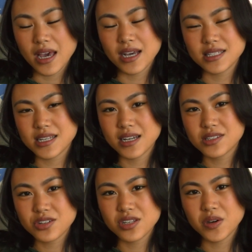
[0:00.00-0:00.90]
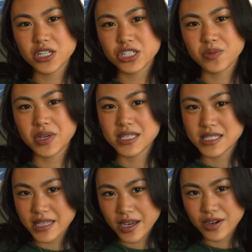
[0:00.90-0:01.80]
And to answer the question
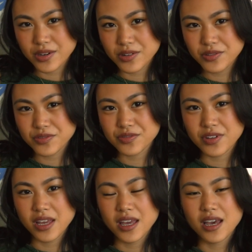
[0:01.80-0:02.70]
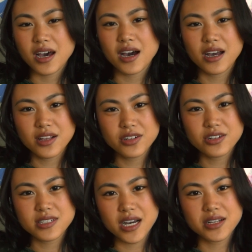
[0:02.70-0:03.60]
myself, I
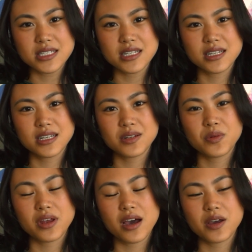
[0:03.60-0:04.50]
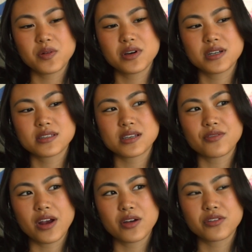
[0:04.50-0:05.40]
learned how to knit when I was
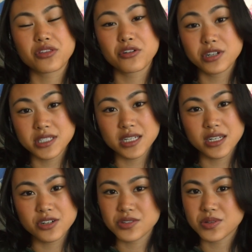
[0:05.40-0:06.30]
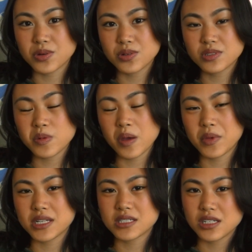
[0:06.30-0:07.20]
around 13 years old by
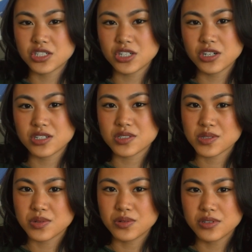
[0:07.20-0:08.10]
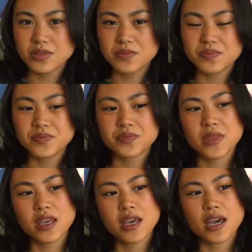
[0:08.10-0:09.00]
my teacher in school.
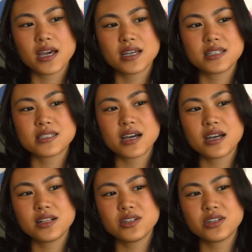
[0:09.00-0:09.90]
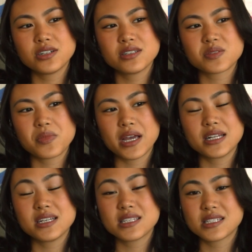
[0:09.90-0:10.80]
And I learned my
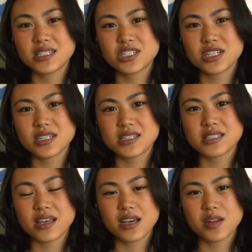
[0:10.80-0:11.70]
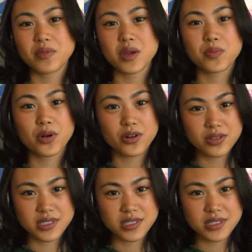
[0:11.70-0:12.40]
knit stitches and my purl